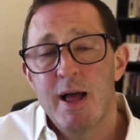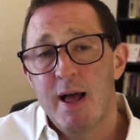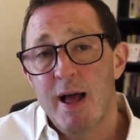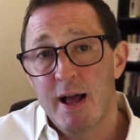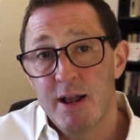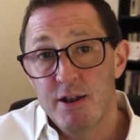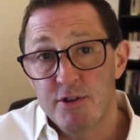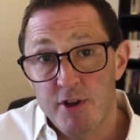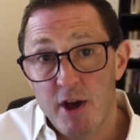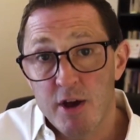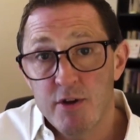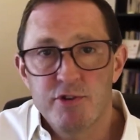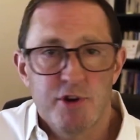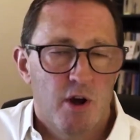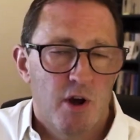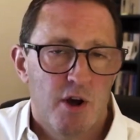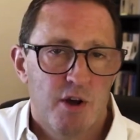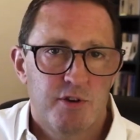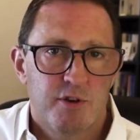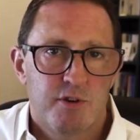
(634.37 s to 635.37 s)
And don't
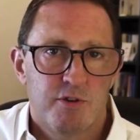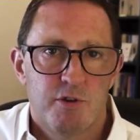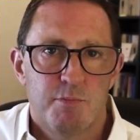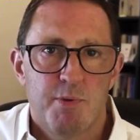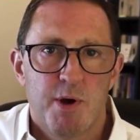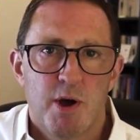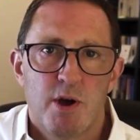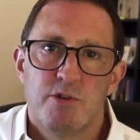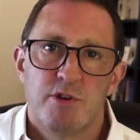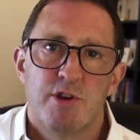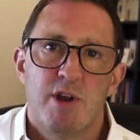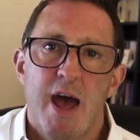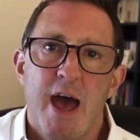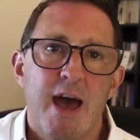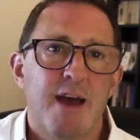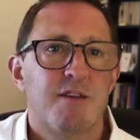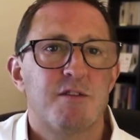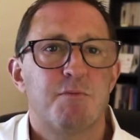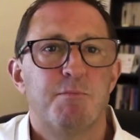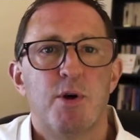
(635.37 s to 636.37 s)
ask supposed
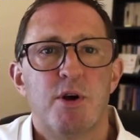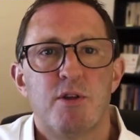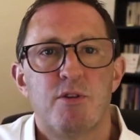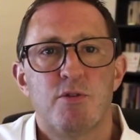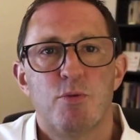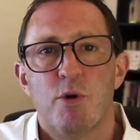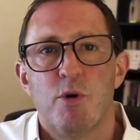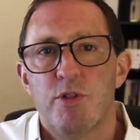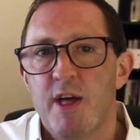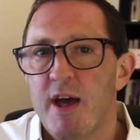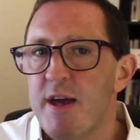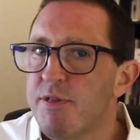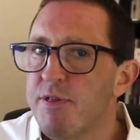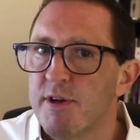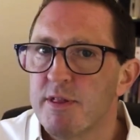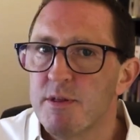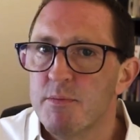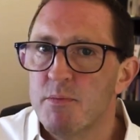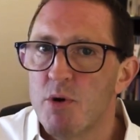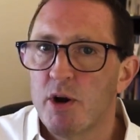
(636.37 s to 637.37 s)
experts what they
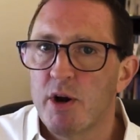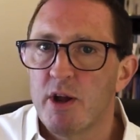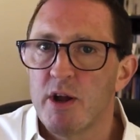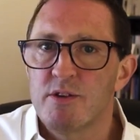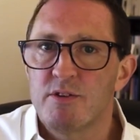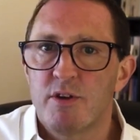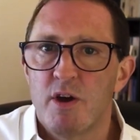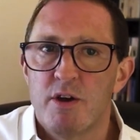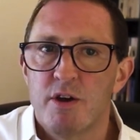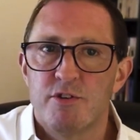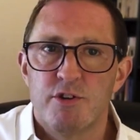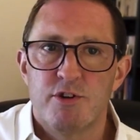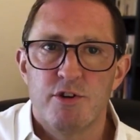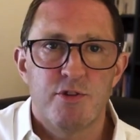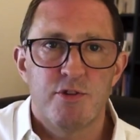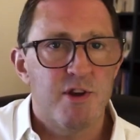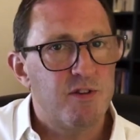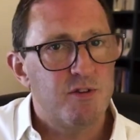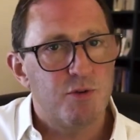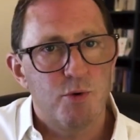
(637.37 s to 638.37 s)
think the market is going to do
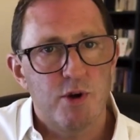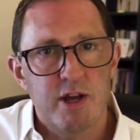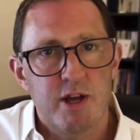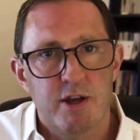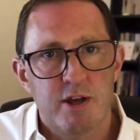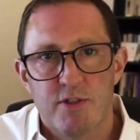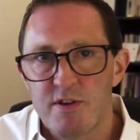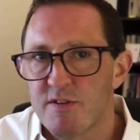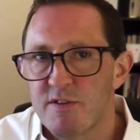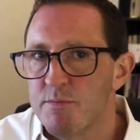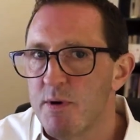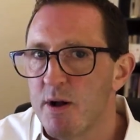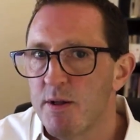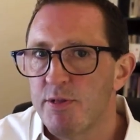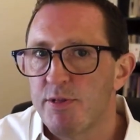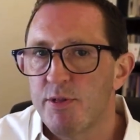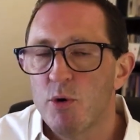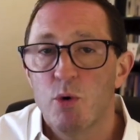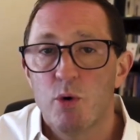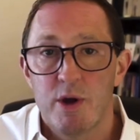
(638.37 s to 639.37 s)
this week, this
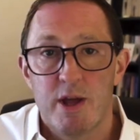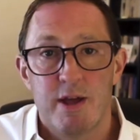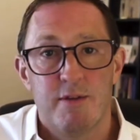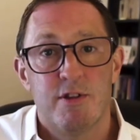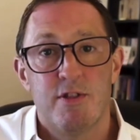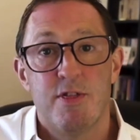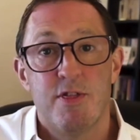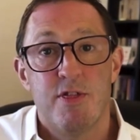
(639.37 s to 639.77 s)
month, or even